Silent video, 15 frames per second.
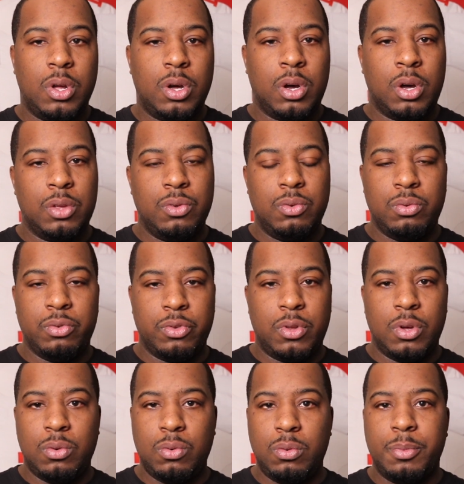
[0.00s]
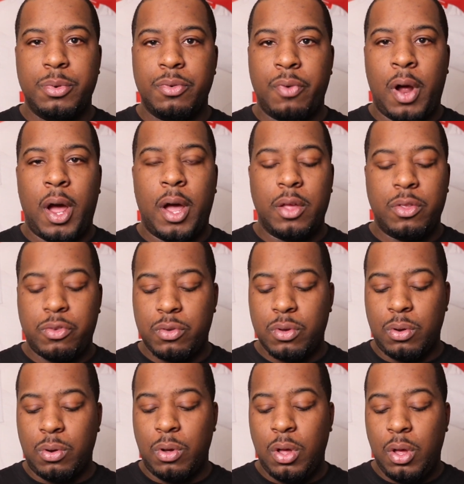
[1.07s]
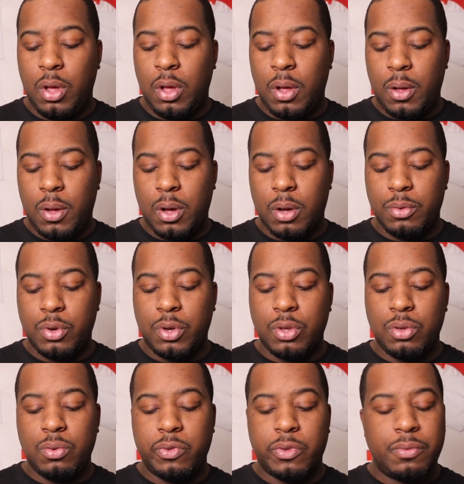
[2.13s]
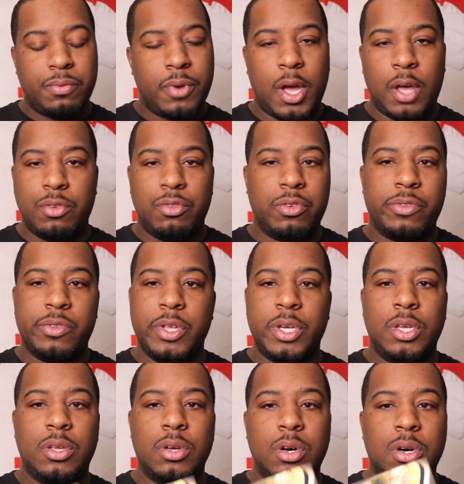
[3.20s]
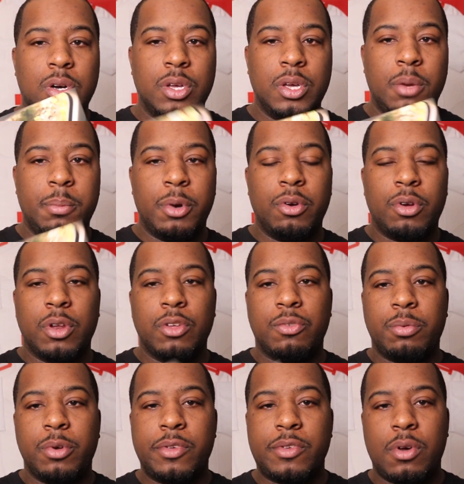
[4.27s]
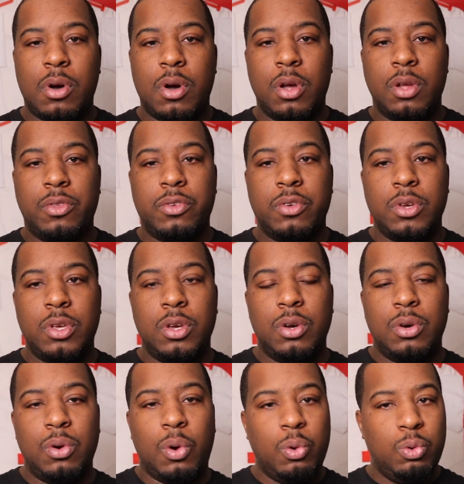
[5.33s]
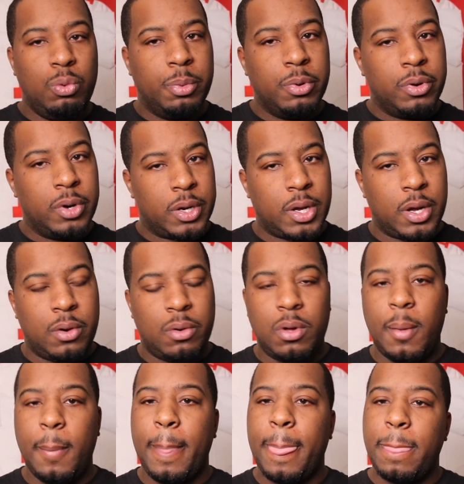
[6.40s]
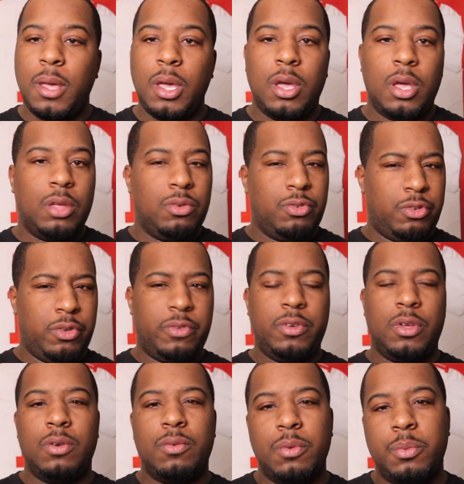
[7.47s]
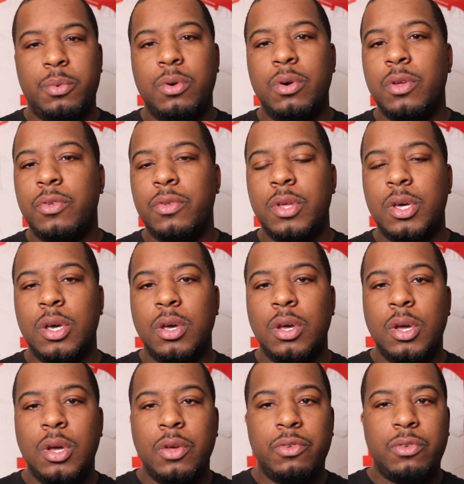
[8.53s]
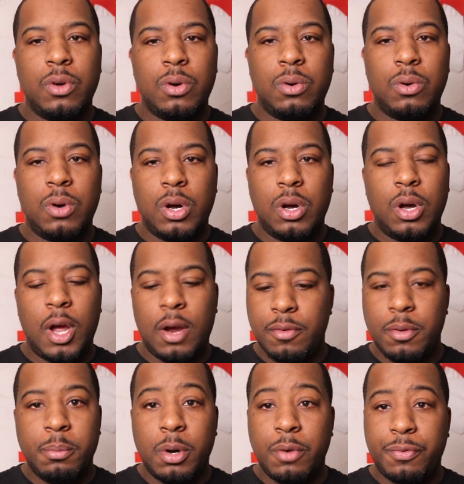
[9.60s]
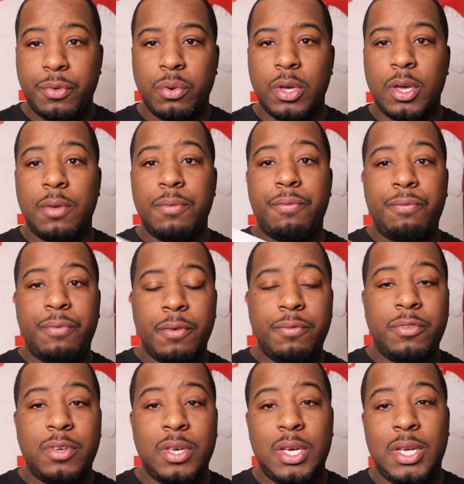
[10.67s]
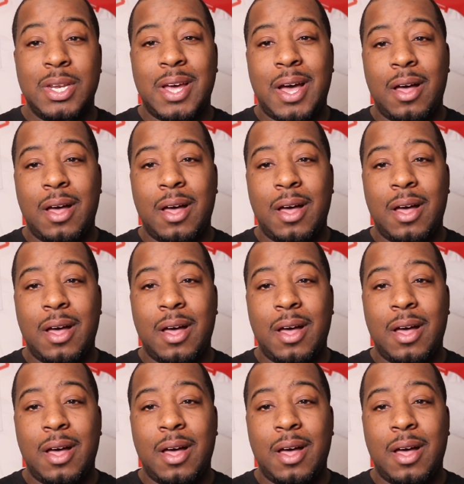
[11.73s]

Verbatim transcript: uh, use the Uber rides. So uh, you can use it for that. You just link uh, your American Express card to your Uber account and you should see the rewards there. So uh, every month you'll get $15